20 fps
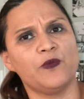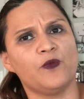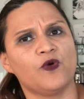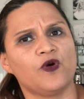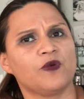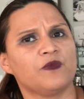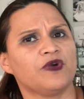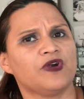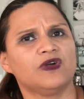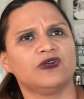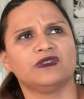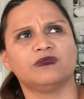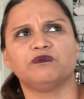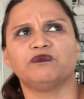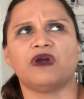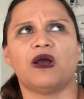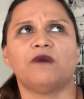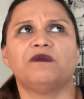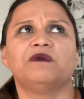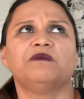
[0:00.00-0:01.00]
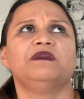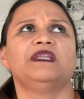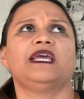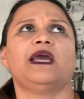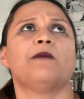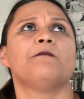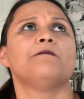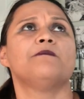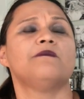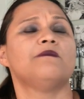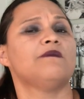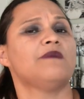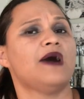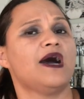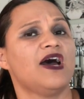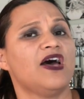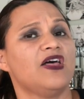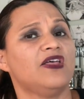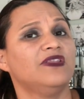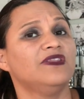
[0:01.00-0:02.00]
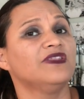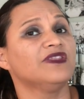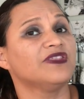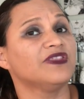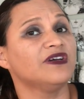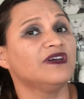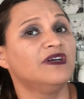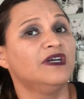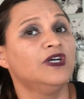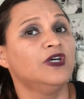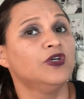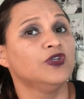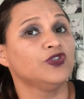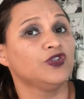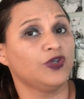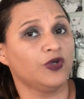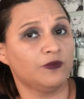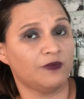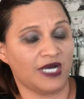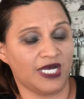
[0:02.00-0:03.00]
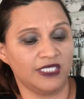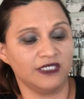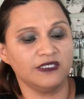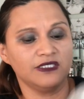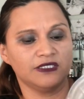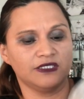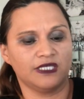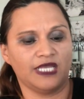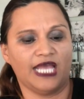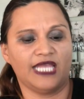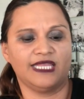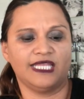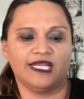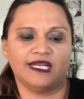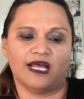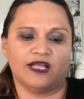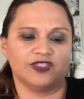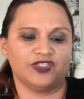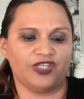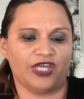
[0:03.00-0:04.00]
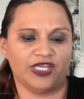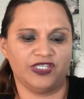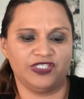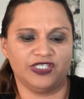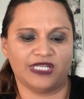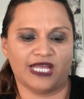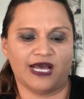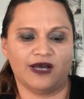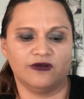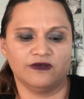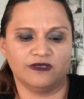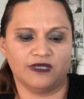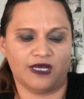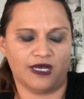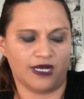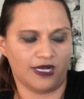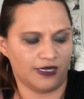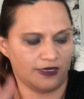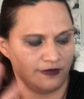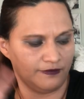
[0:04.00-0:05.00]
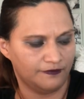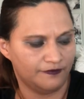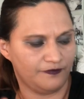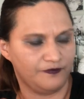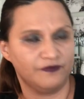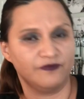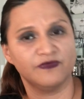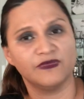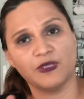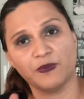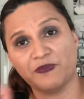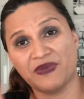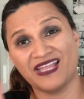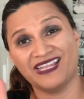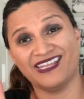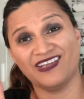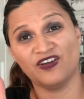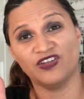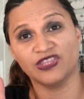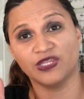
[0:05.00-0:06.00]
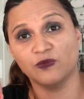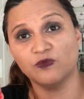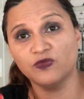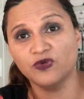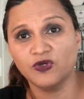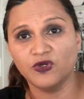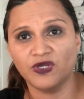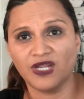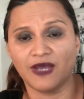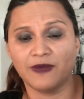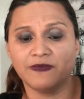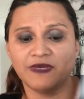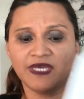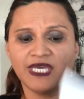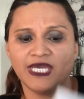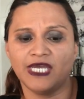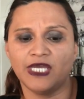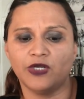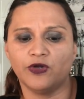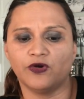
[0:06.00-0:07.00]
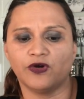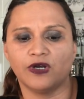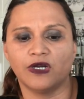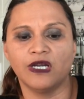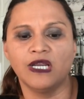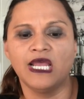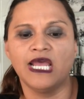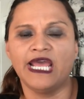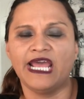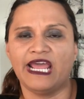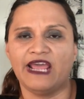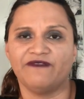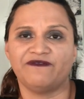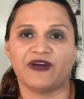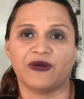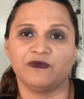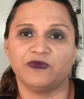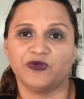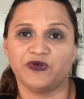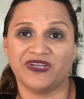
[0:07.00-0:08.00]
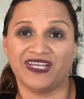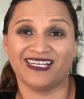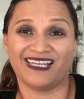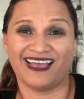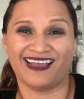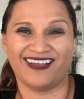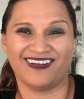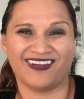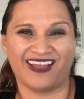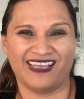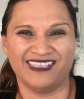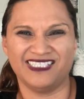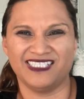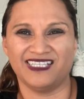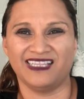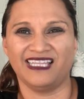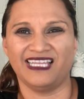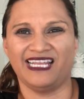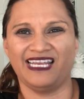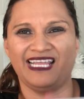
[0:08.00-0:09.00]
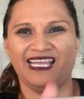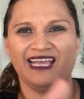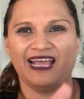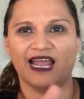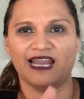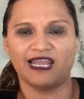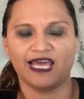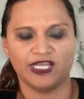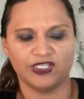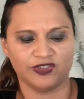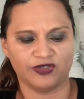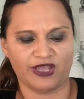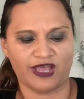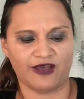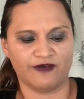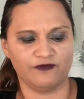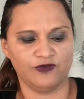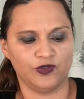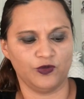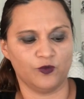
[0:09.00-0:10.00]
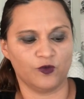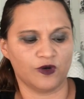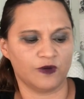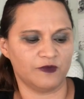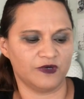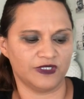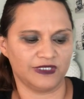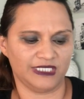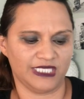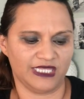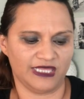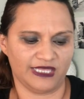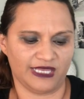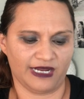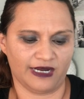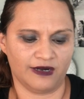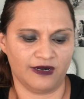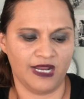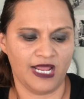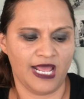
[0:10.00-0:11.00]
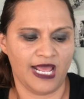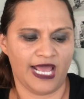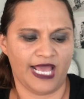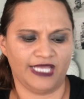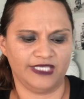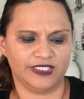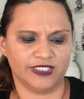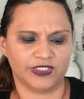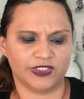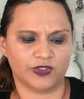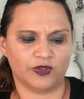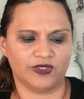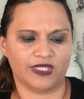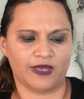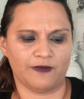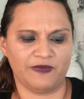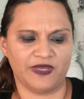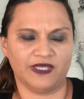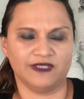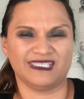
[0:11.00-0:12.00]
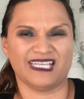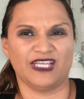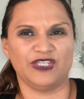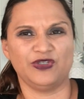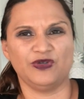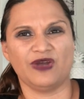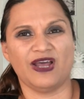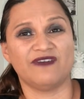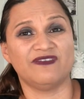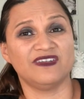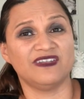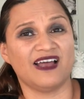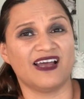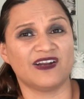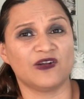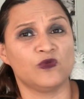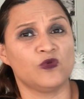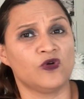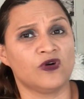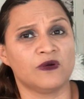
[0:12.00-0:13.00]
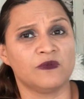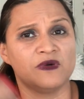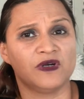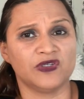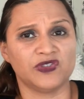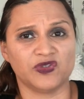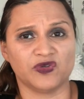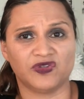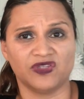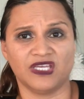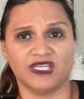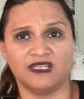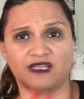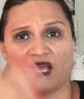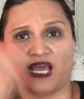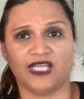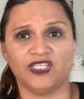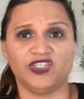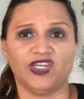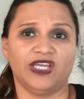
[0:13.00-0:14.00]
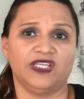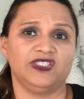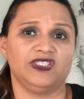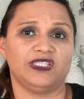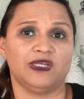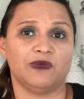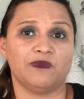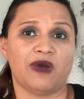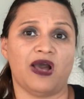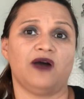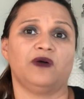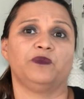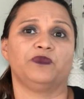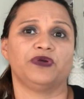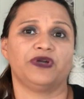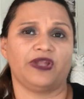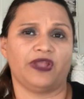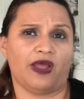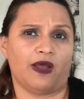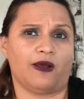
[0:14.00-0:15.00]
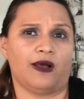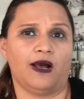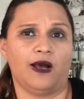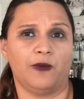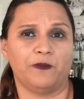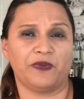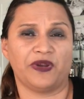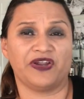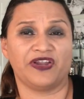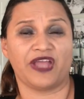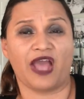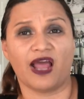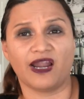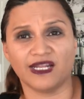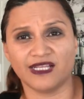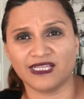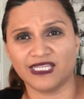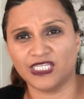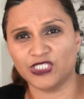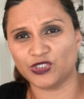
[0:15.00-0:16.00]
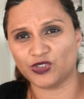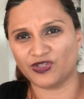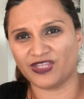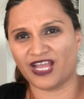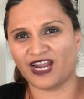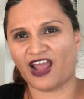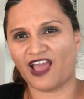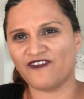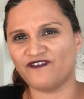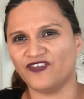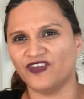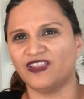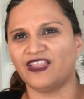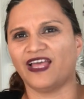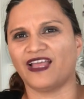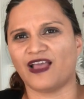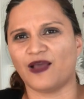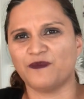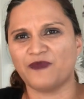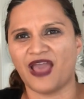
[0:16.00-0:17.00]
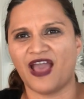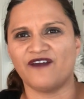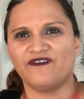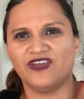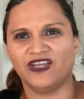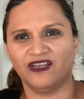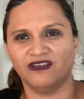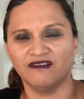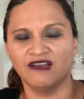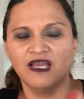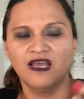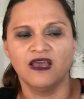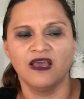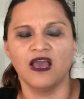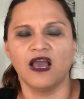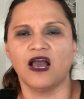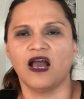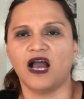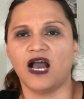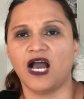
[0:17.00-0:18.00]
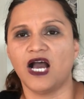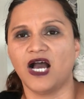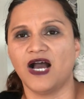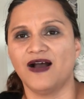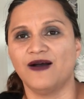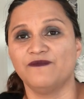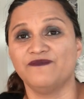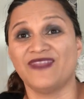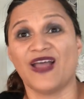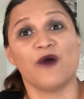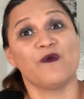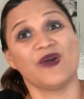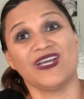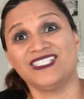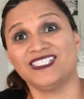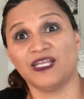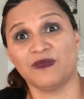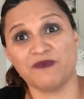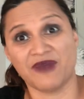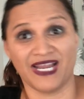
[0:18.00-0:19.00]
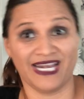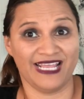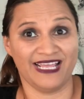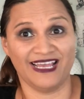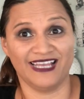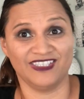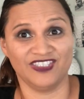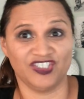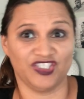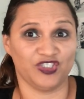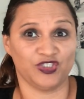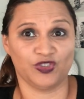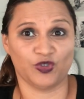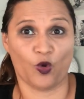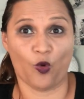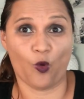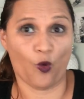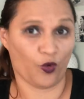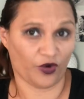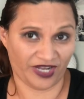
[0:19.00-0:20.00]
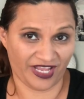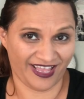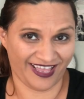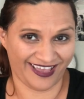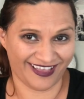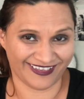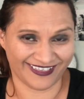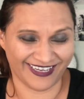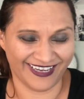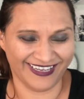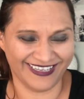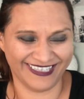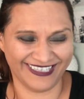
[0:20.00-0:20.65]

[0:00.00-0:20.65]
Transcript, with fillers: warmers probably a month, two months, and then I'll change it out um, depending on the mood I'm in, or if I'm doing like a nice cleaning, I like to have new warmers in there. And just so that, because I do have a lot of warmers, so then I change them out peri uh, periodically, so that I feel like I'm having um, not wasting money and just hoarding it.